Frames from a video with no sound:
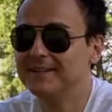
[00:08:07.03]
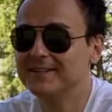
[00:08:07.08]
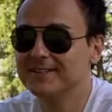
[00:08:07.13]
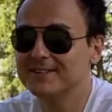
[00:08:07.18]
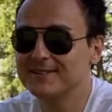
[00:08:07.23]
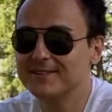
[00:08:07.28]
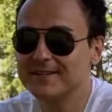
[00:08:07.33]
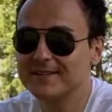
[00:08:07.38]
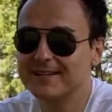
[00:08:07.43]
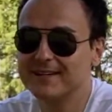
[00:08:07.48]

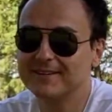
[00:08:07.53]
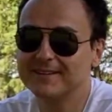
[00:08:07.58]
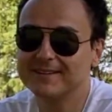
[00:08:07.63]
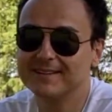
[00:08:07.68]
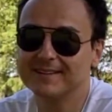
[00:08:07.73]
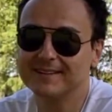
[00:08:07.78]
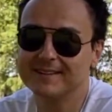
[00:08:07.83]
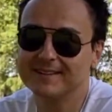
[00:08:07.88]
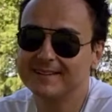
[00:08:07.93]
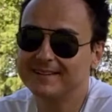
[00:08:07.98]
So now
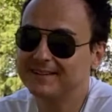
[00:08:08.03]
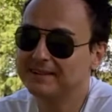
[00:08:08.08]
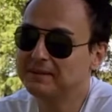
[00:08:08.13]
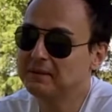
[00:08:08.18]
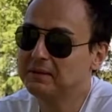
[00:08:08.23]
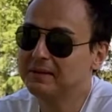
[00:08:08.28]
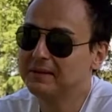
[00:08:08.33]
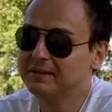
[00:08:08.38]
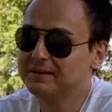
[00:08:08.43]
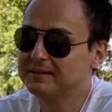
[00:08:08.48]
they're like
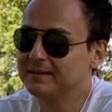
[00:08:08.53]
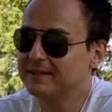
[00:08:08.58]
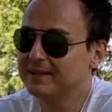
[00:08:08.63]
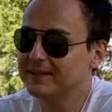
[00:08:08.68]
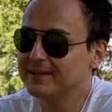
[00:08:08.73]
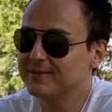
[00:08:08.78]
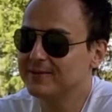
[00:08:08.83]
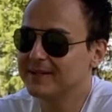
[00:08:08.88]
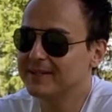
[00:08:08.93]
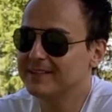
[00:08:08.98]
they're
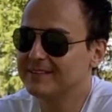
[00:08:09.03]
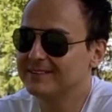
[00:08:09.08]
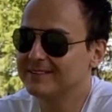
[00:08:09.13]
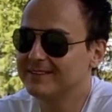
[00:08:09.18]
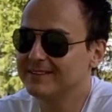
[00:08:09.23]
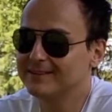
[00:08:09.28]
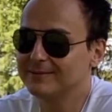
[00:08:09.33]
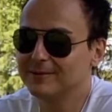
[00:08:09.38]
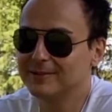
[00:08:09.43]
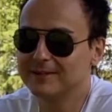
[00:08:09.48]
like
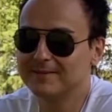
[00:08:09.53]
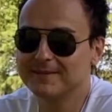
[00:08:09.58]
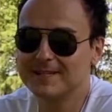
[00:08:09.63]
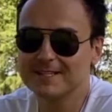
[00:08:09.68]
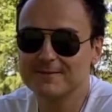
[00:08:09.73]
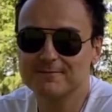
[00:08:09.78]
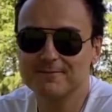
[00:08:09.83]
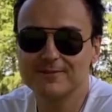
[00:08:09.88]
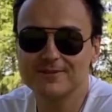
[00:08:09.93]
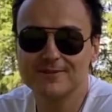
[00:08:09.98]
whatever. What am I
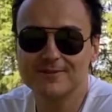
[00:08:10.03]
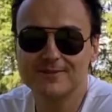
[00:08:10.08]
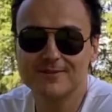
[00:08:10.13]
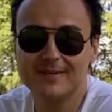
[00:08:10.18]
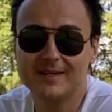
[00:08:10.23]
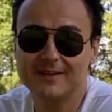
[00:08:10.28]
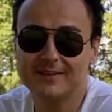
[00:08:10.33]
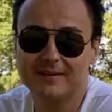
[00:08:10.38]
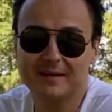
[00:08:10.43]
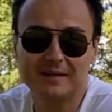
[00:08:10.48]
supposed to do
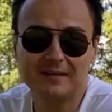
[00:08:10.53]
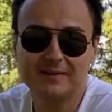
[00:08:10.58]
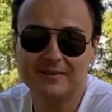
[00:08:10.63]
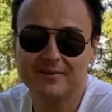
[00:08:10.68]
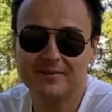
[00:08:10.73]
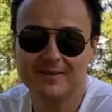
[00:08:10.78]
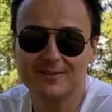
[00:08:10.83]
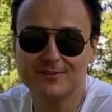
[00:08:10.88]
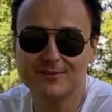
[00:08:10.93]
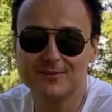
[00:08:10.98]
now? I don't
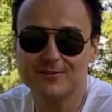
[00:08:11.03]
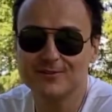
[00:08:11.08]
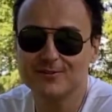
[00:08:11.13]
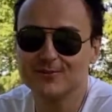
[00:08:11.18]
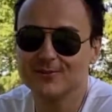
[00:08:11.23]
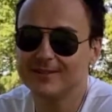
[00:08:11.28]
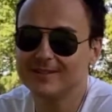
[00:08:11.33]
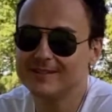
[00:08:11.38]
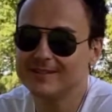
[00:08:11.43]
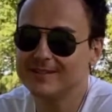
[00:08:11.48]
know. I told you
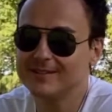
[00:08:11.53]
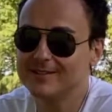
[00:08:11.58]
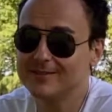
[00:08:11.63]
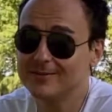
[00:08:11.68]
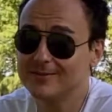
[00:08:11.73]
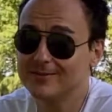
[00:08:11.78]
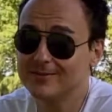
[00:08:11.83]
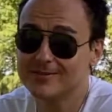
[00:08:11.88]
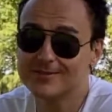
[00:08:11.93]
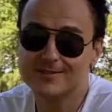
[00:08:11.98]
what you need to
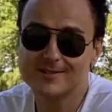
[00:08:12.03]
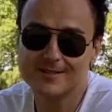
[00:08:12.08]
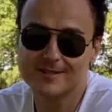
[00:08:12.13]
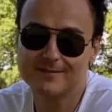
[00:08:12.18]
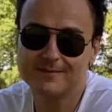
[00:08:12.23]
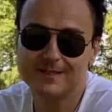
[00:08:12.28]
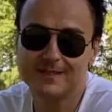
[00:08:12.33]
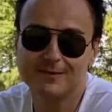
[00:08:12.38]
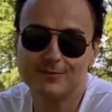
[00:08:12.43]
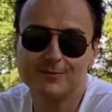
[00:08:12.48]
do. It's the same
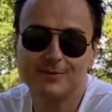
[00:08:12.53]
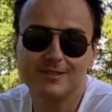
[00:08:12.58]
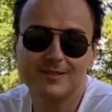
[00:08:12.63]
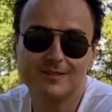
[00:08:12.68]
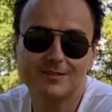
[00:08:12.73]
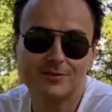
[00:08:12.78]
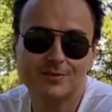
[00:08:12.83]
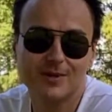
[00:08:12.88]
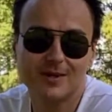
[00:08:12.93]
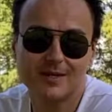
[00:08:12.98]
thing with
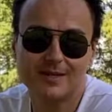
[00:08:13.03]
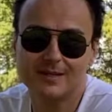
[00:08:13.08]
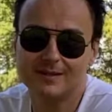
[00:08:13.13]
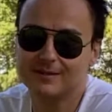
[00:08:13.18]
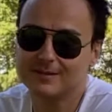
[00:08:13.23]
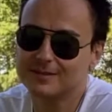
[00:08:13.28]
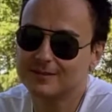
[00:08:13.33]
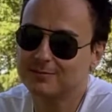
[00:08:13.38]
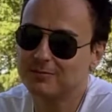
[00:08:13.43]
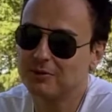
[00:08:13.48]
this
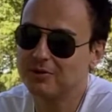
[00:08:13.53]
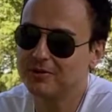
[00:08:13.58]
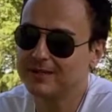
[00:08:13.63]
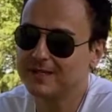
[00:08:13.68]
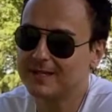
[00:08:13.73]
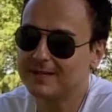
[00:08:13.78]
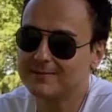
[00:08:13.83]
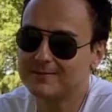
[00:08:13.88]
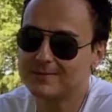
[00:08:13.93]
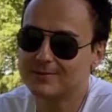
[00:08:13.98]
trading small
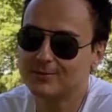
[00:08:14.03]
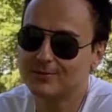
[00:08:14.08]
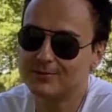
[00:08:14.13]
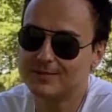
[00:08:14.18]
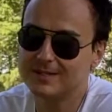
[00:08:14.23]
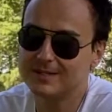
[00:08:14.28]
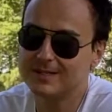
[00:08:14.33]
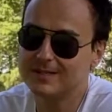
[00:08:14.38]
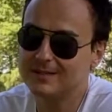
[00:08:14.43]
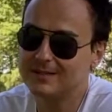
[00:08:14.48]
caps and
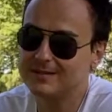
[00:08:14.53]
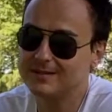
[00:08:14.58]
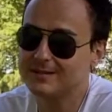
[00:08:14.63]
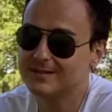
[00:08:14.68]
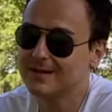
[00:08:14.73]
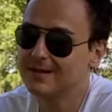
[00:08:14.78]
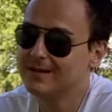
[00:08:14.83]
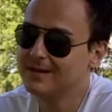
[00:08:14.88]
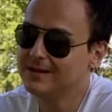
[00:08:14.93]
OTCs.